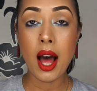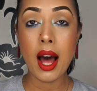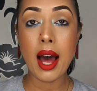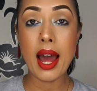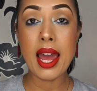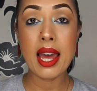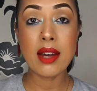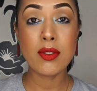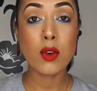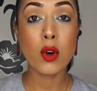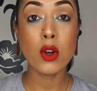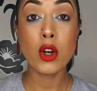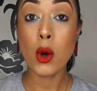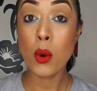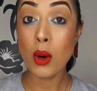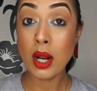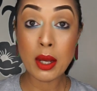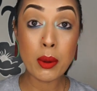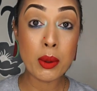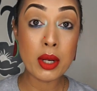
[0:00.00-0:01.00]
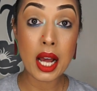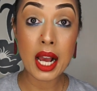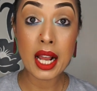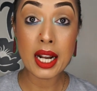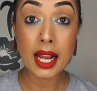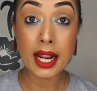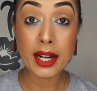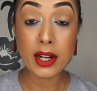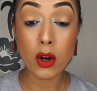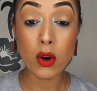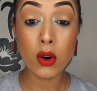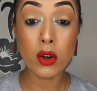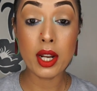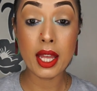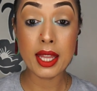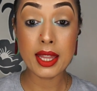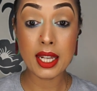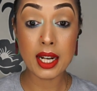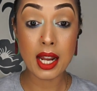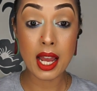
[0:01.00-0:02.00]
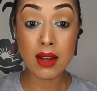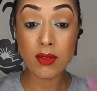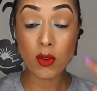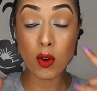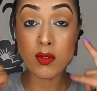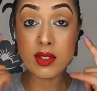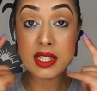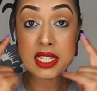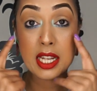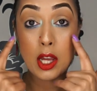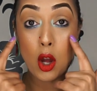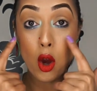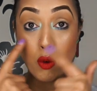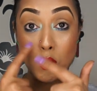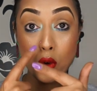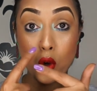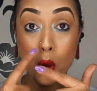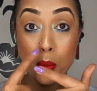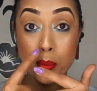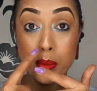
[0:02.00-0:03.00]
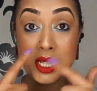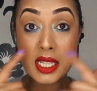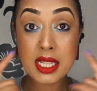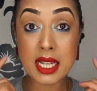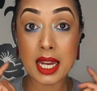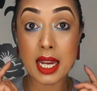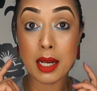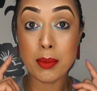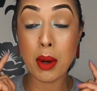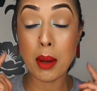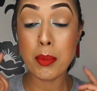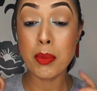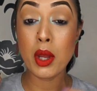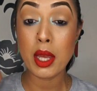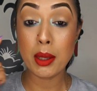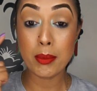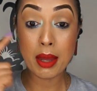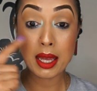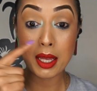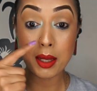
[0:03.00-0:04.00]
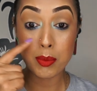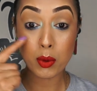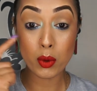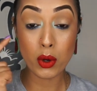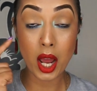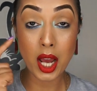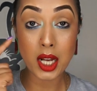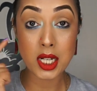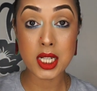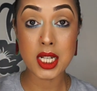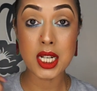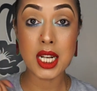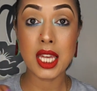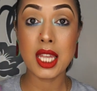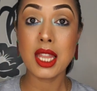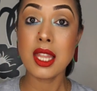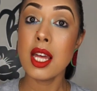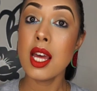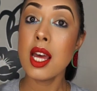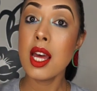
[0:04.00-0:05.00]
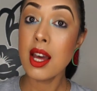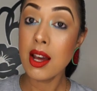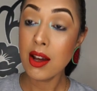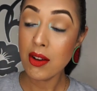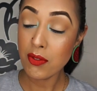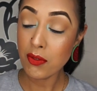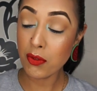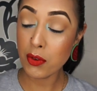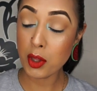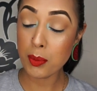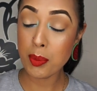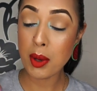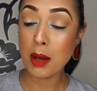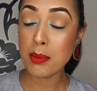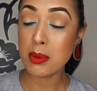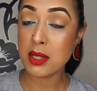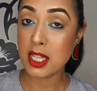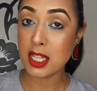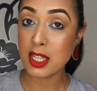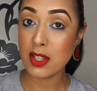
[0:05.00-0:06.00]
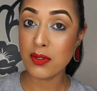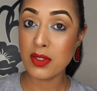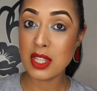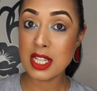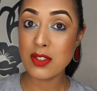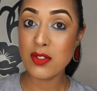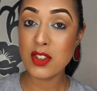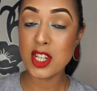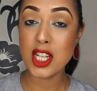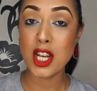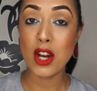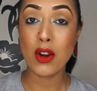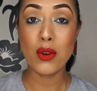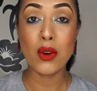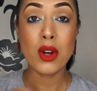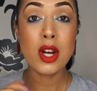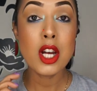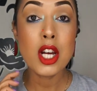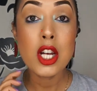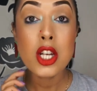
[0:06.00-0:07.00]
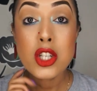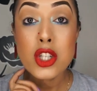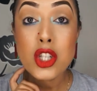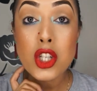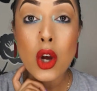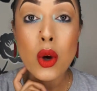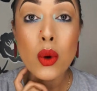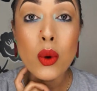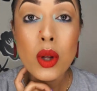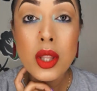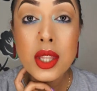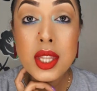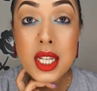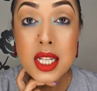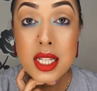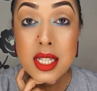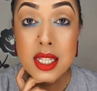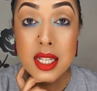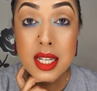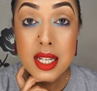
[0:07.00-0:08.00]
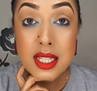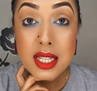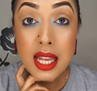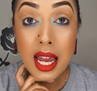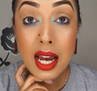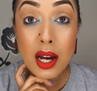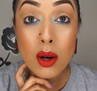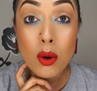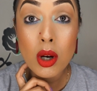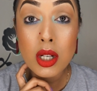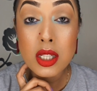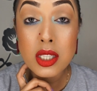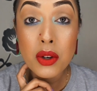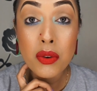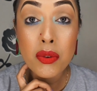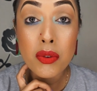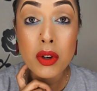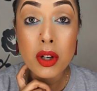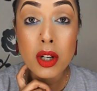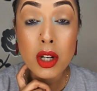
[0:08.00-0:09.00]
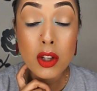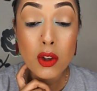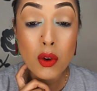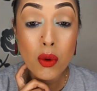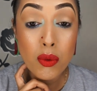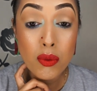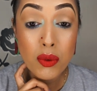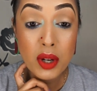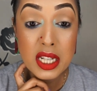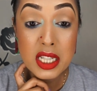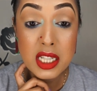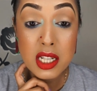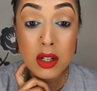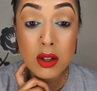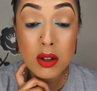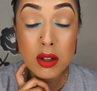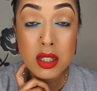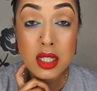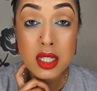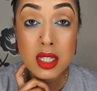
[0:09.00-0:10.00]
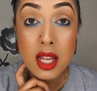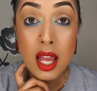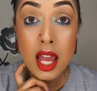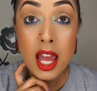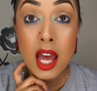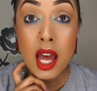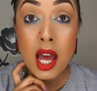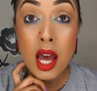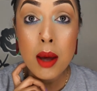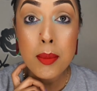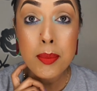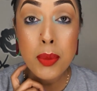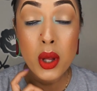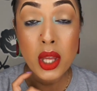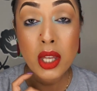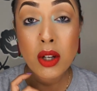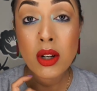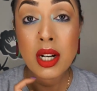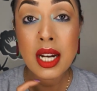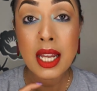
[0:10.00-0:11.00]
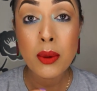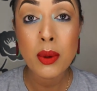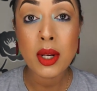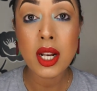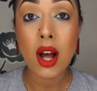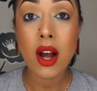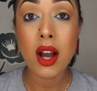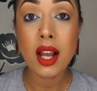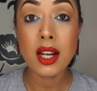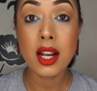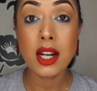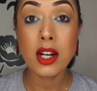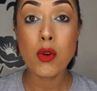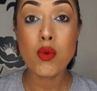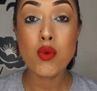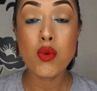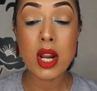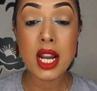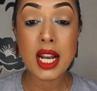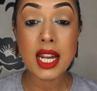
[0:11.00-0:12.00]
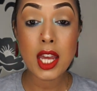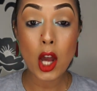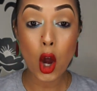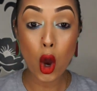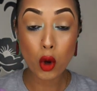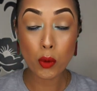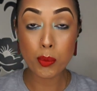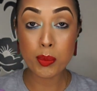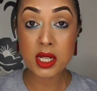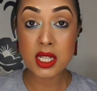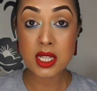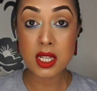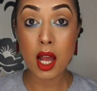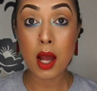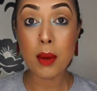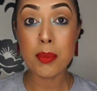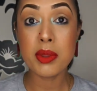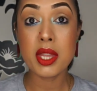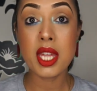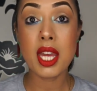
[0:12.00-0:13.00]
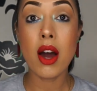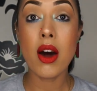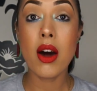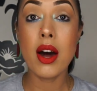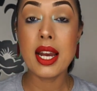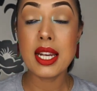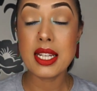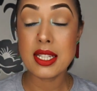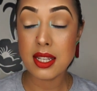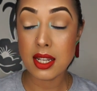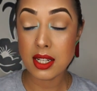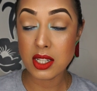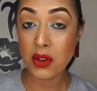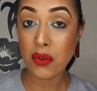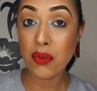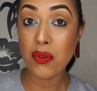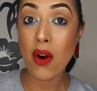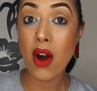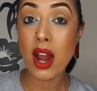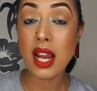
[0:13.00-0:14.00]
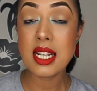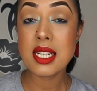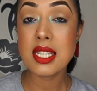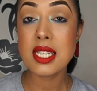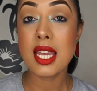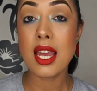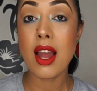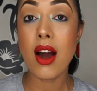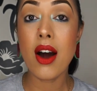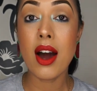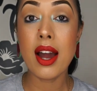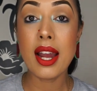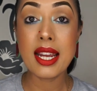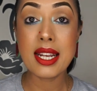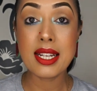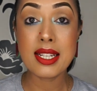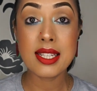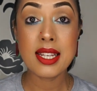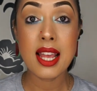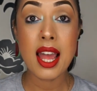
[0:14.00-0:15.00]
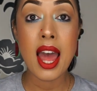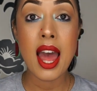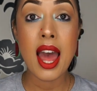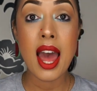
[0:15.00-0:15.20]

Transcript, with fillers: I have got no liquid eyeliner on, and then I have obviously overcompensated by putting makeup on underneath for the purposes of this video. So this is how different your face looks. Putting on liquid eyeliner really opens up the eyes, defines the eyes,